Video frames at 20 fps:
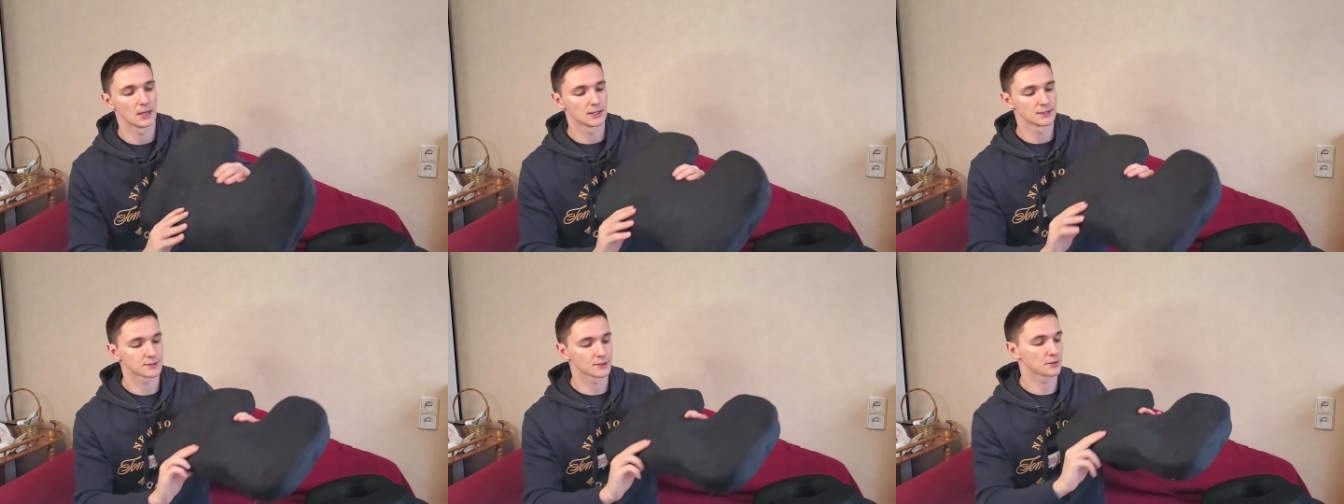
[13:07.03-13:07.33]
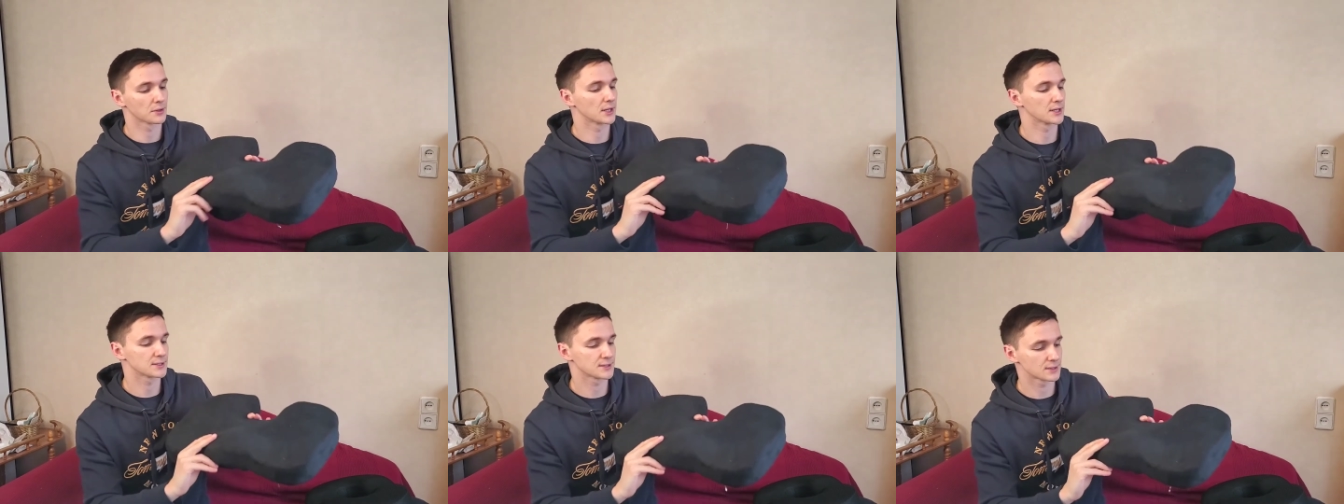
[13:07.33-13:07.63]
So
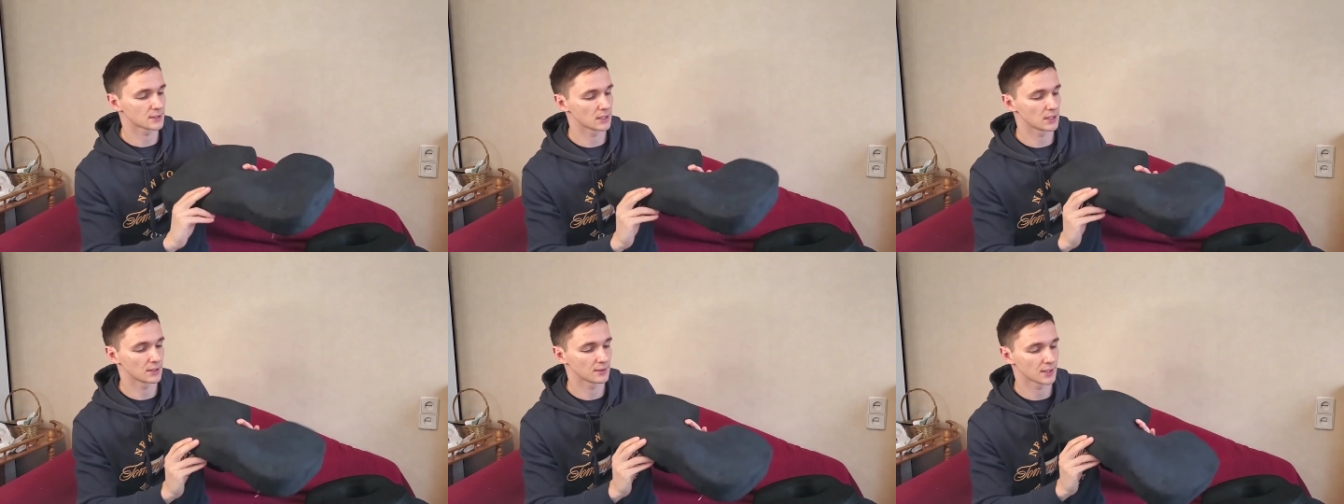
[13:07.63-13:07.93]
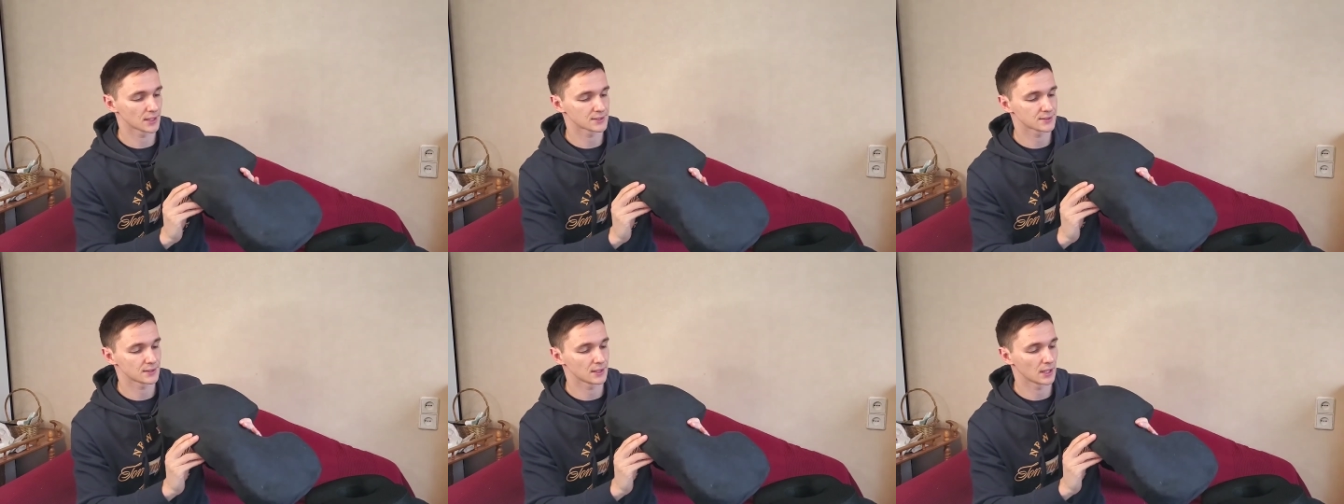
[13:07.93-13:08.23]
that's the
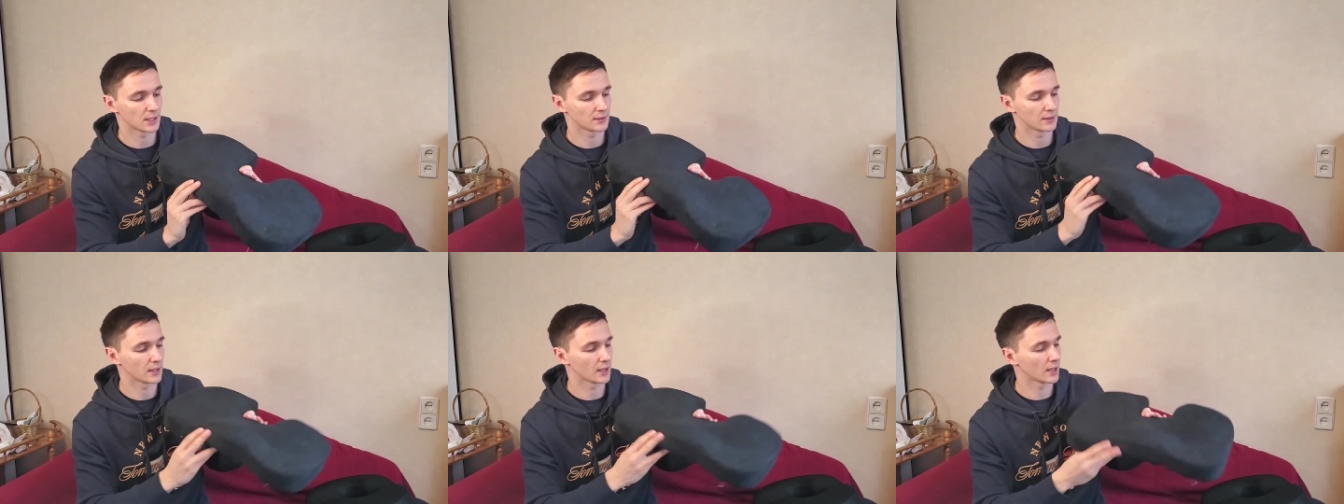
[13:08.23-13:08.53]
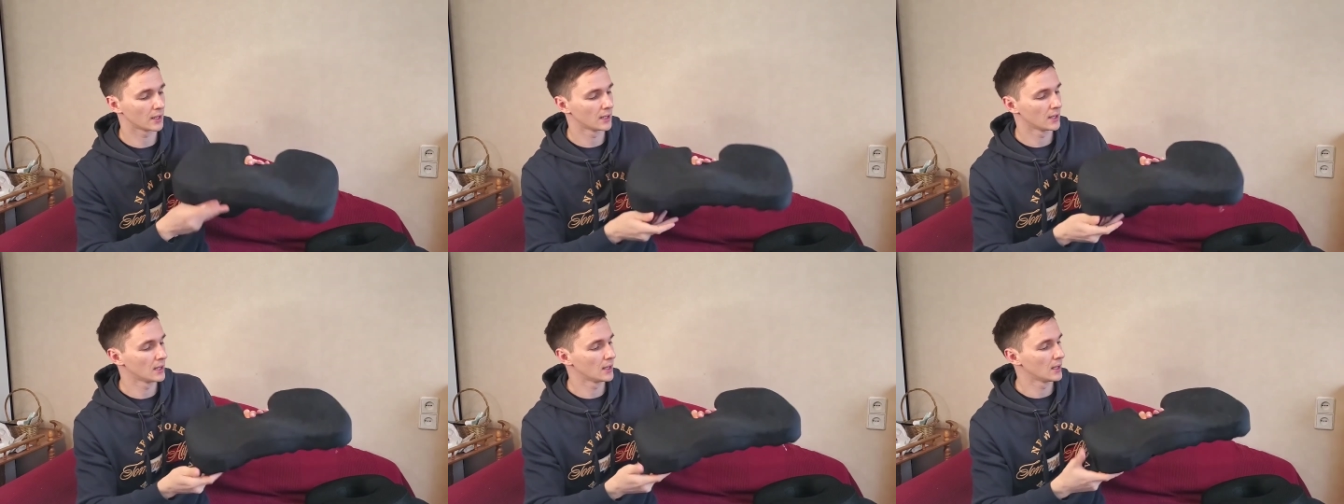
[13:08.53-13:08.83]
that's the
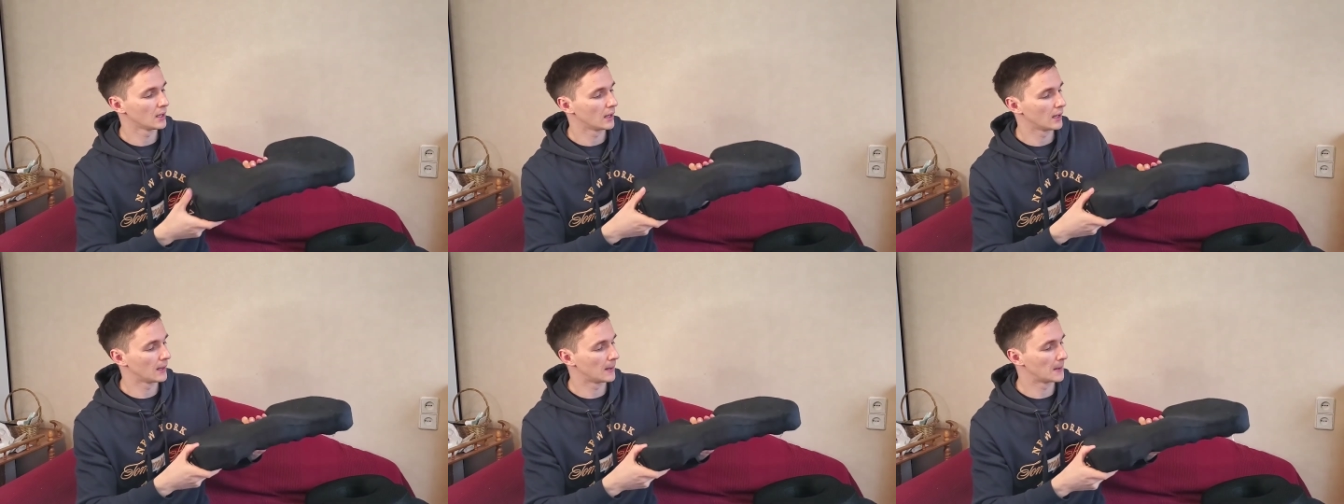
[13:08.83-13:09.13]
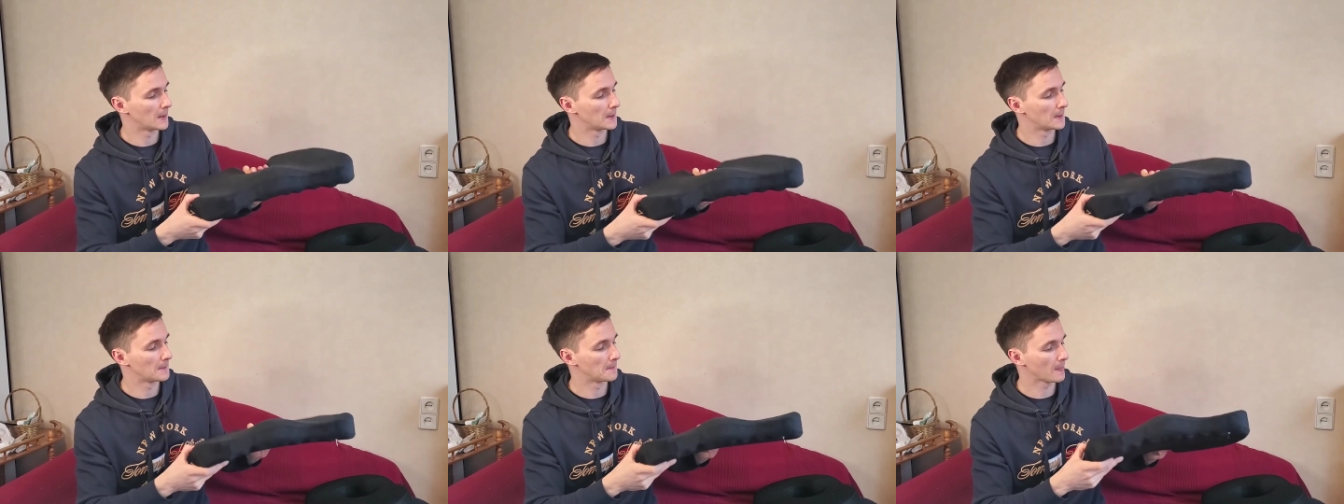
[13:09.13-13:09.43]
idea.
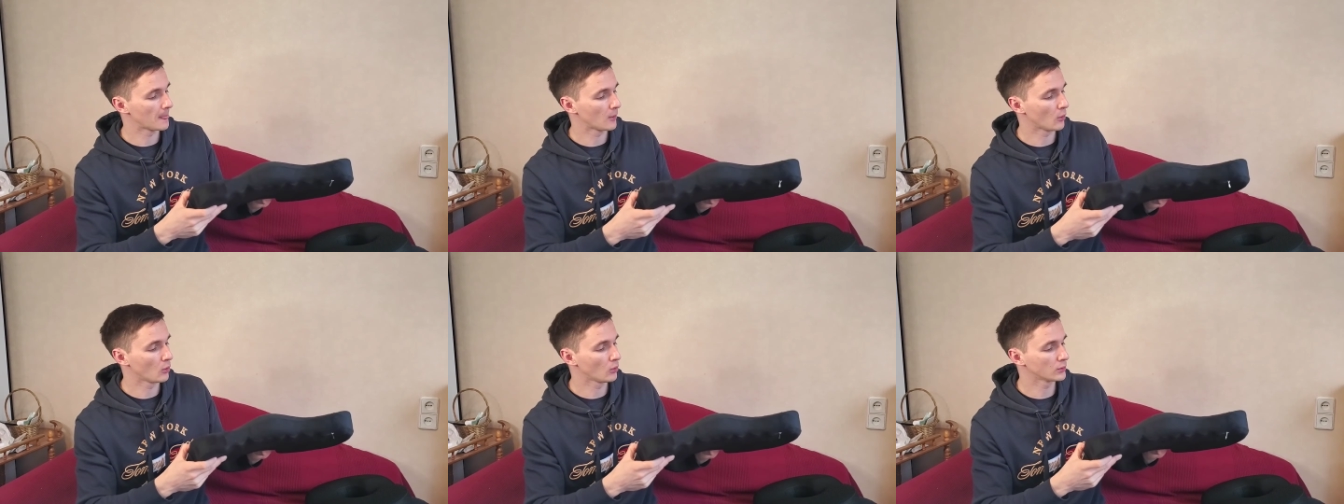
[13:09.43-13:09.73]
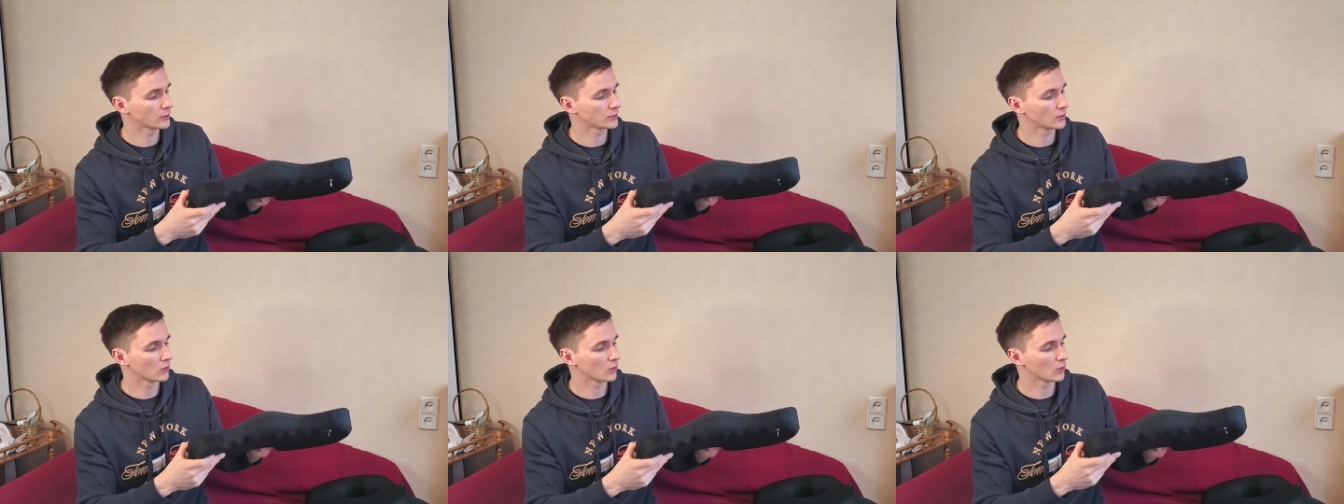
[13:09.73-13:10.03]
Um,
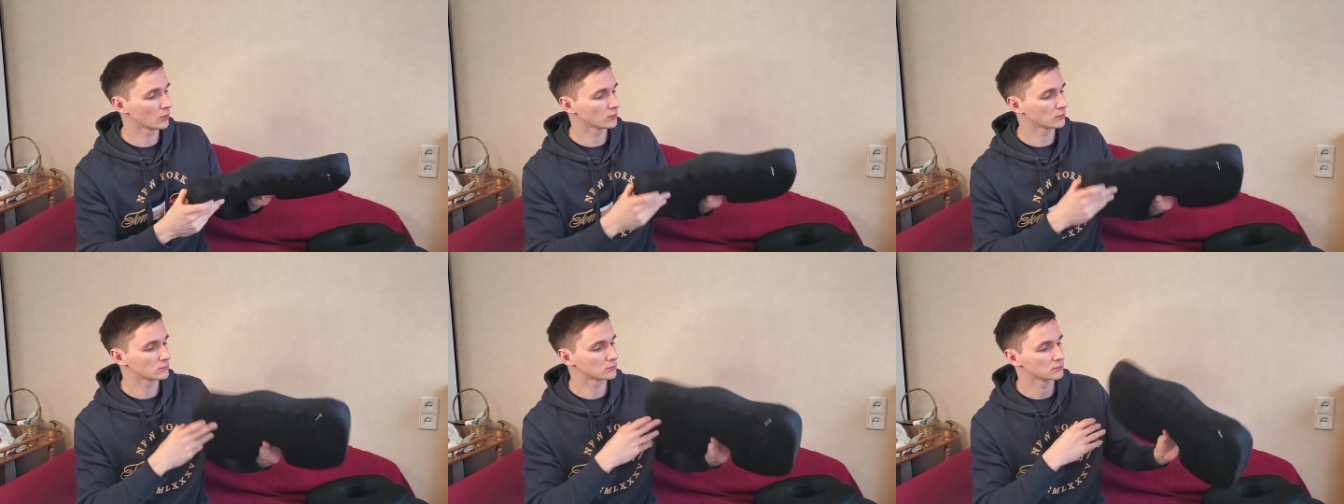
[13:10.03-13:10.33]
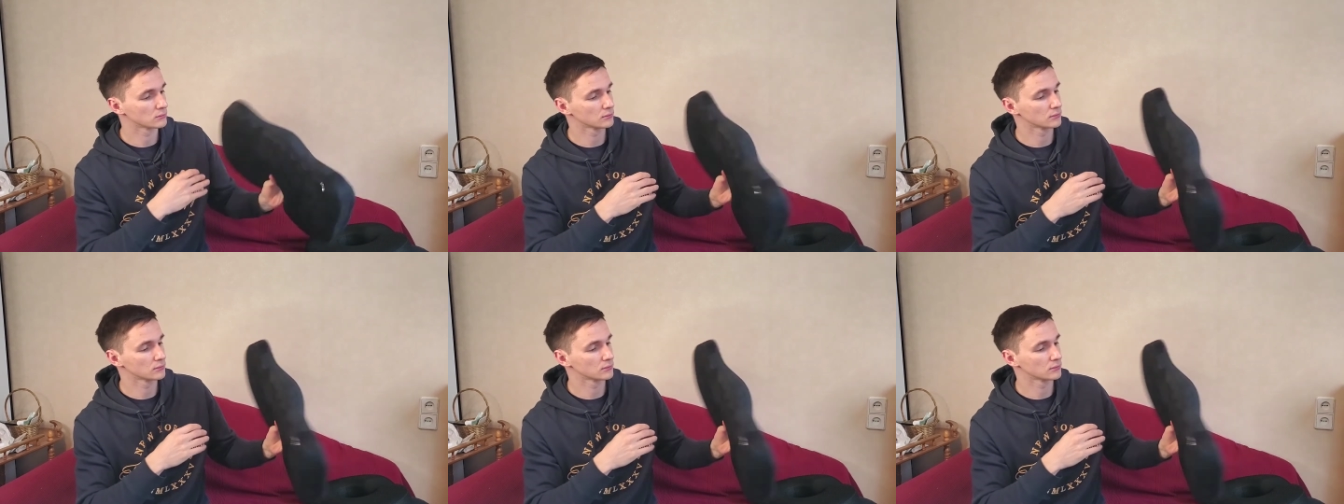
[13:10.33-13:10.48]
all in all,